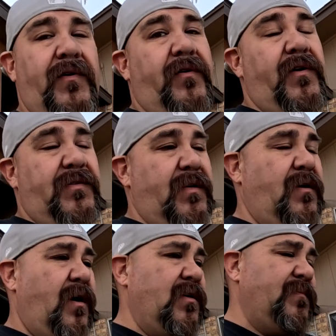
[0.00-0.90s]
The grill's gonna
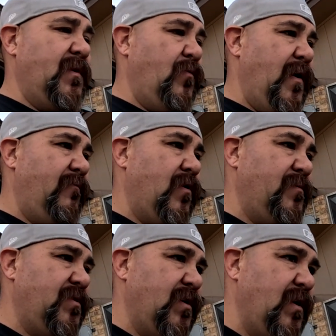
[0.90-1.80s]
cost me a huevo,
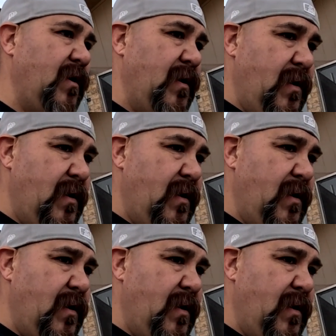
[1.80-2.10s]
I'm sure.